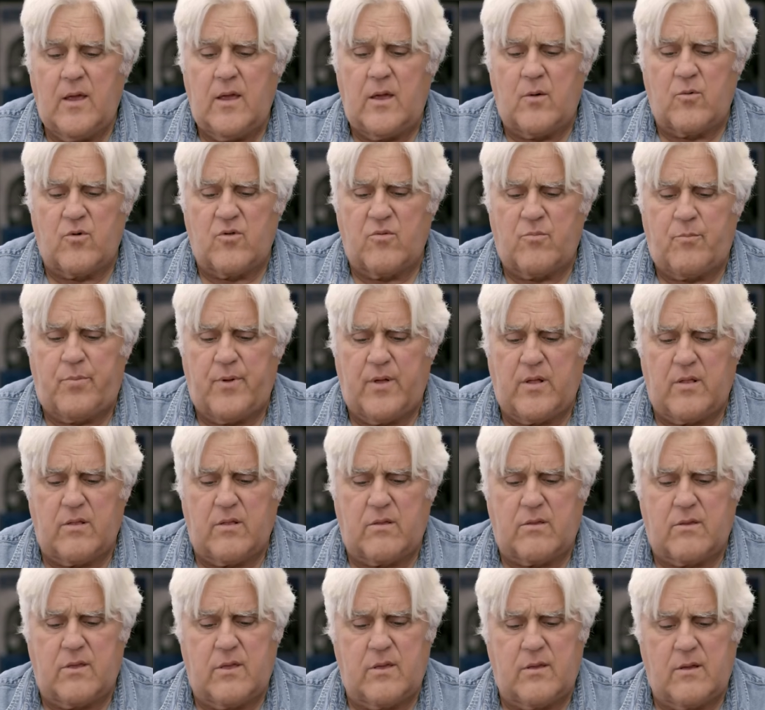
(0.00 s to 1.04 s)
It was
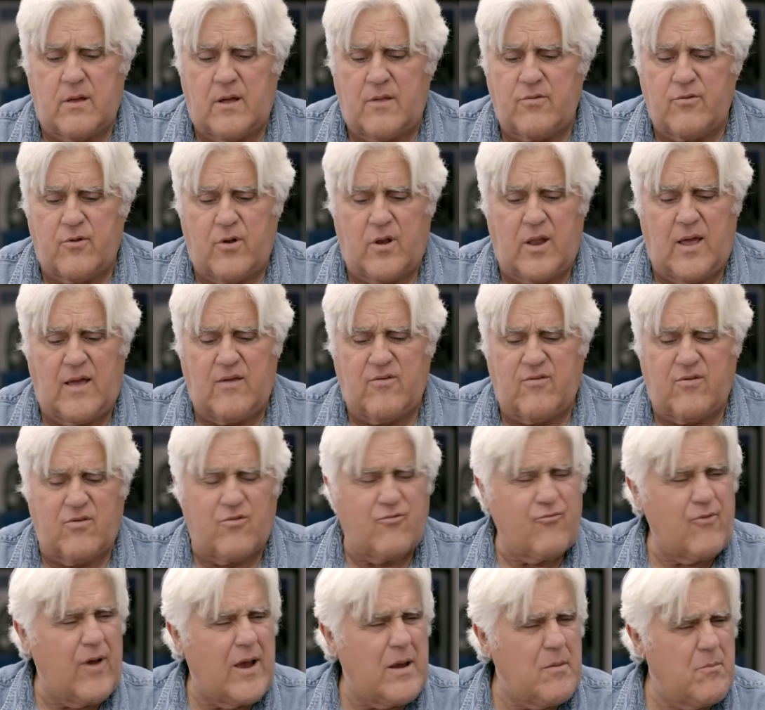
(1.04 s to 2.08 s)
built under license
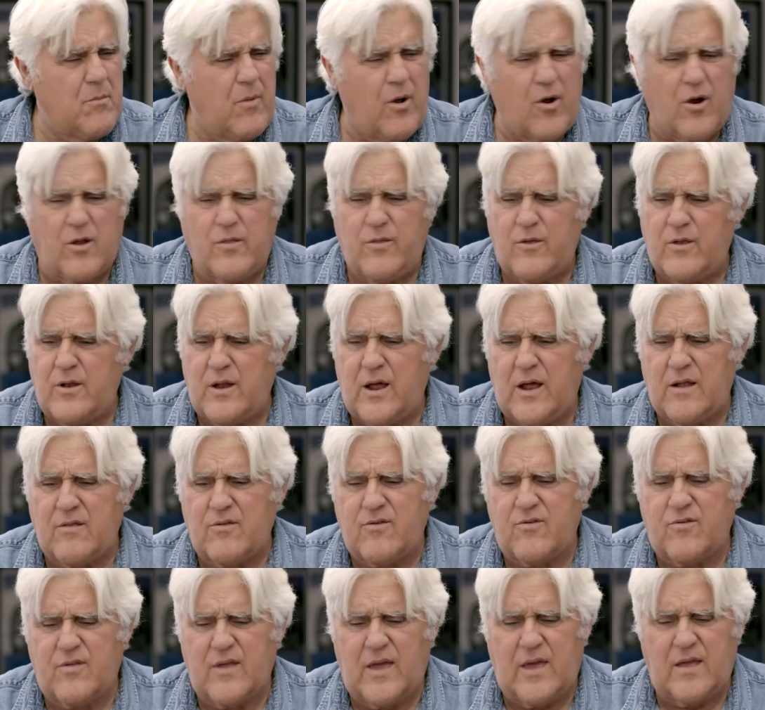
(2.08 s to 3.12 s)
Wright-Martin in the United
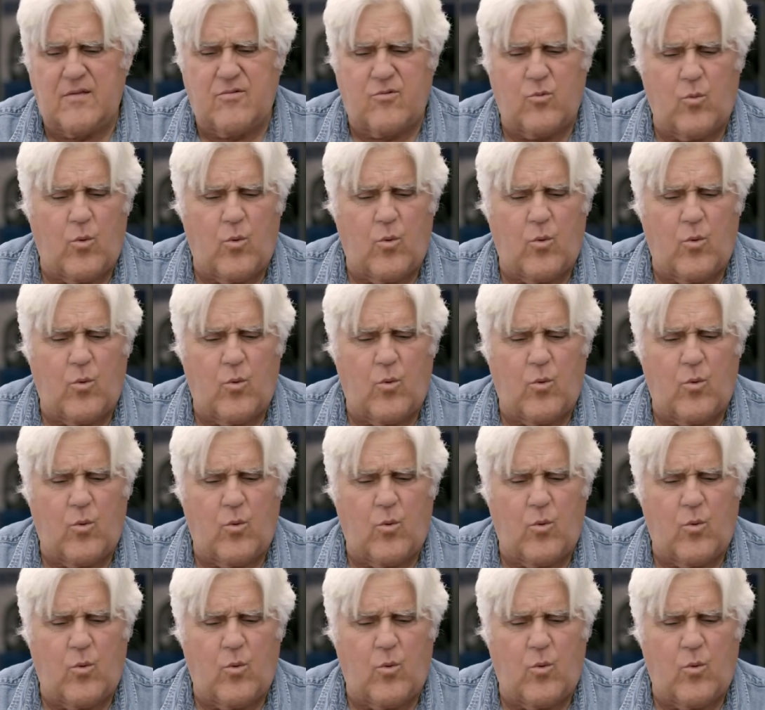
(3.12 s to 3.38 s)
States,